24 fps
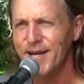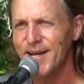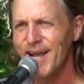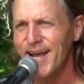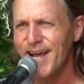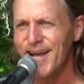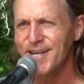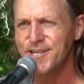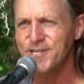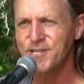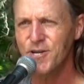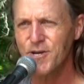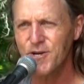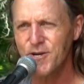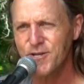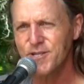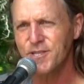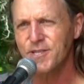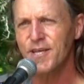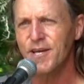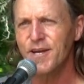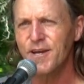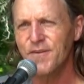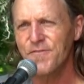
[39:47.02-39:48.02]
they took
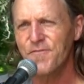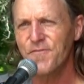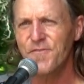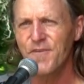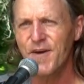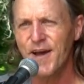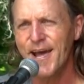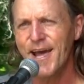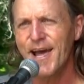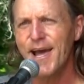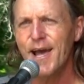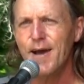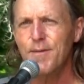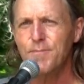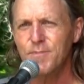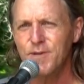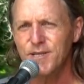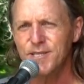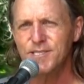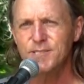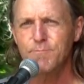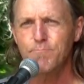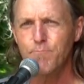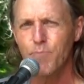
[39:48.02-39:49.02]
their
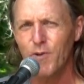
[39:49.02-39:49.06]
families'